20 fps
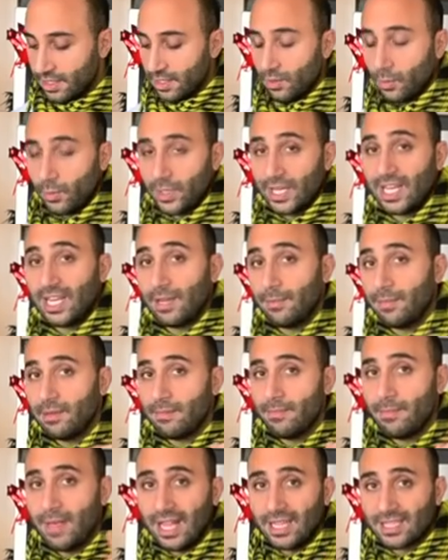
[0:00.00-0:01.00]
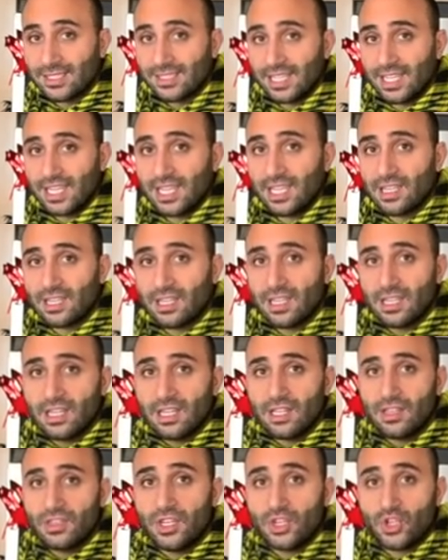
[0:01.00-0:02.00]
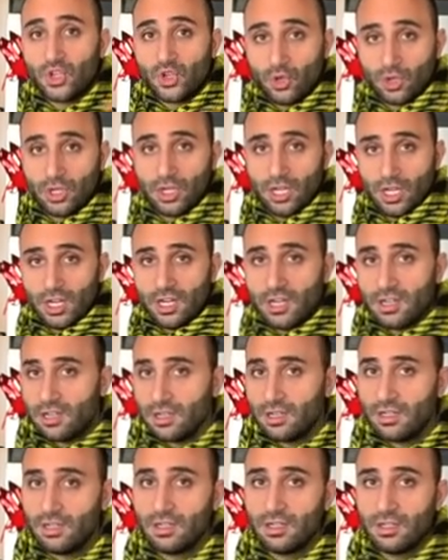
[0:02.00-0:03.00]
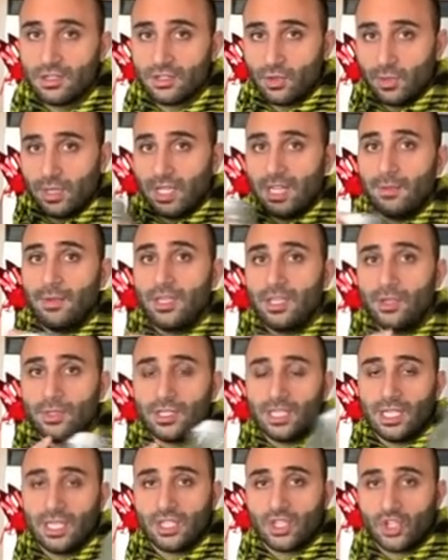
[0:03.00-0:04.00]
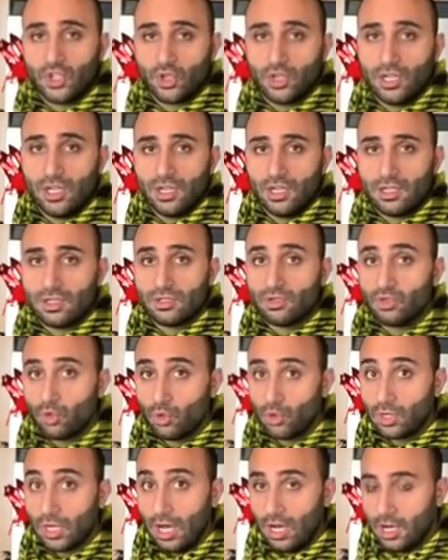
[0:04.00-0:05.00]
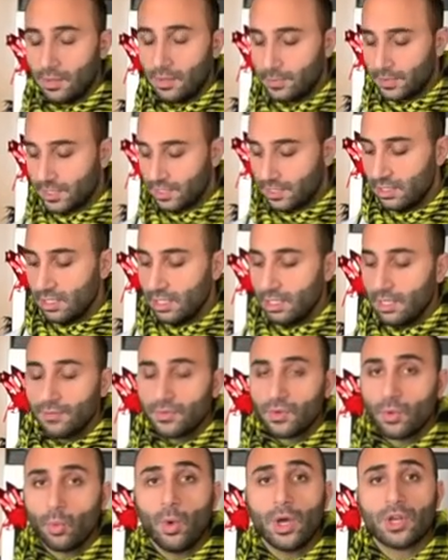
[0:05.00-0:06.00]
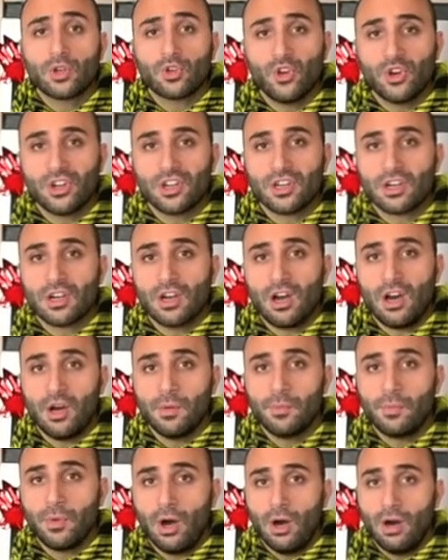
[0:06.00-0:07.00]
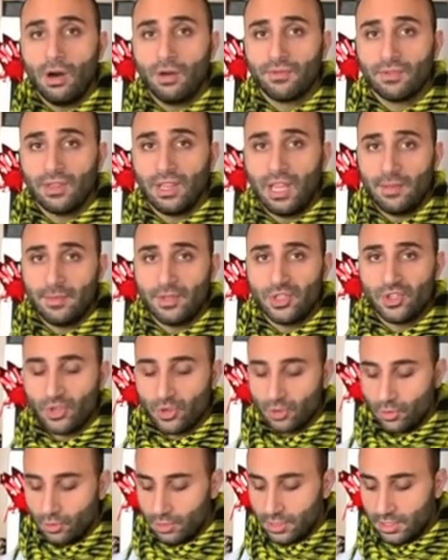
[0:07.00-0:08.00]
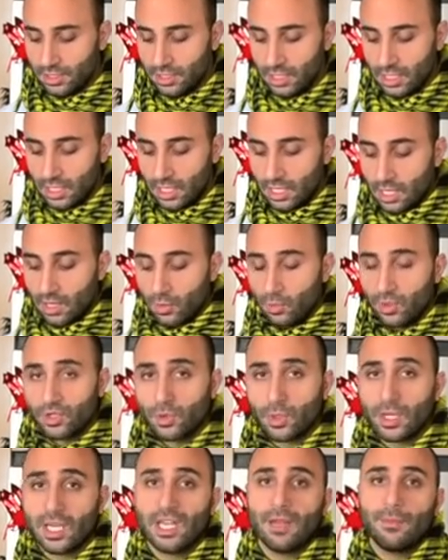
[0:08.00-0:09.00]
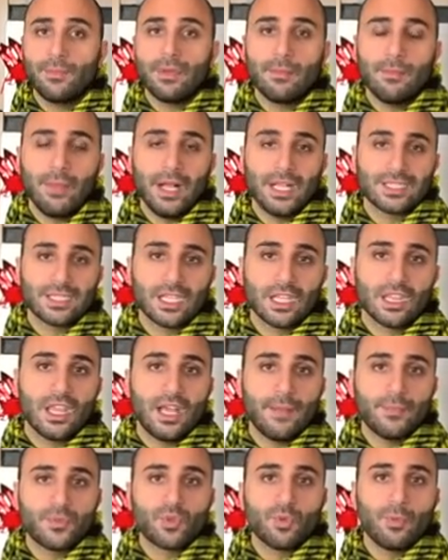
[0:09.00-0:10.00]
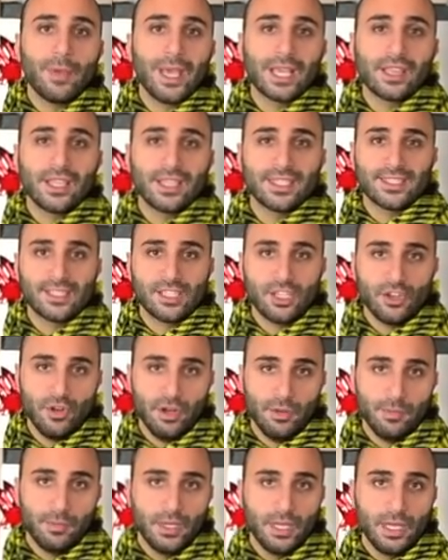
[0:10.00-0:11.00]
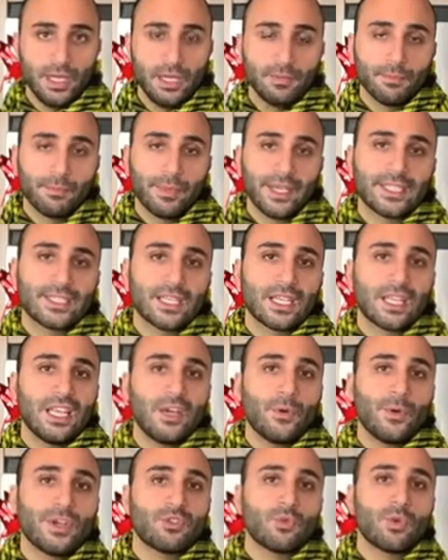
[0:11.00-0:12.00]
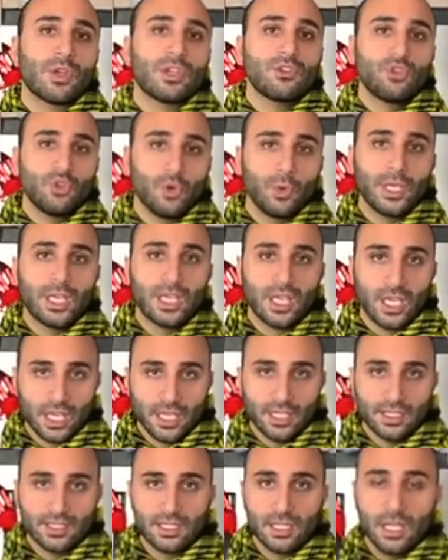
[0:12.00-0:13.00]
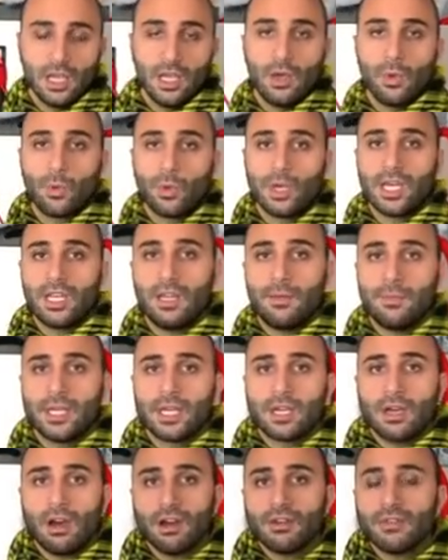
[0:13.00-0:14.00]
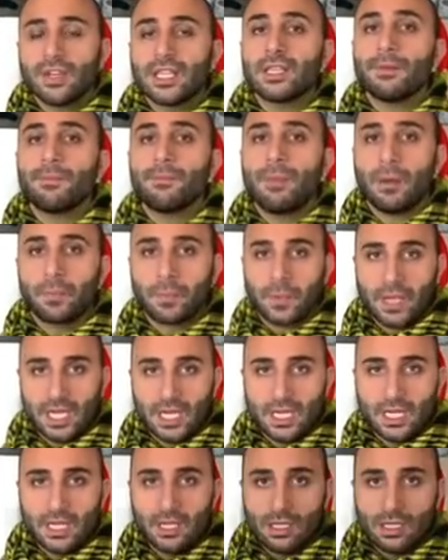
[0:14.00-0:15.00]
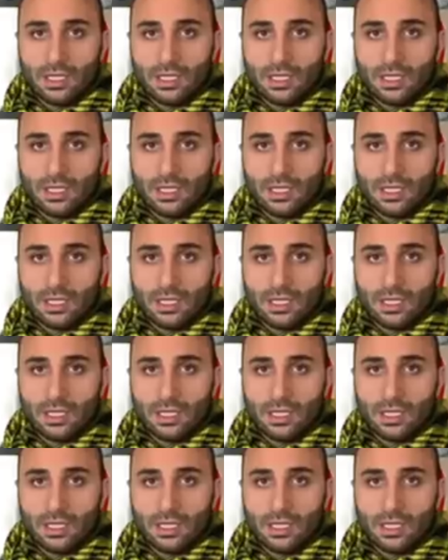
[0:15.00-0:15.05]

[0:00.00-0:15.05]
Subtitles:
We're gonna be melting the sugar, so we're going to be using sugar, 2 cups, 1/4 cup of lemon juice, which we're going to be melting them to make the syrup. Basically what we're doing is, we're going to be carving the pumpkin,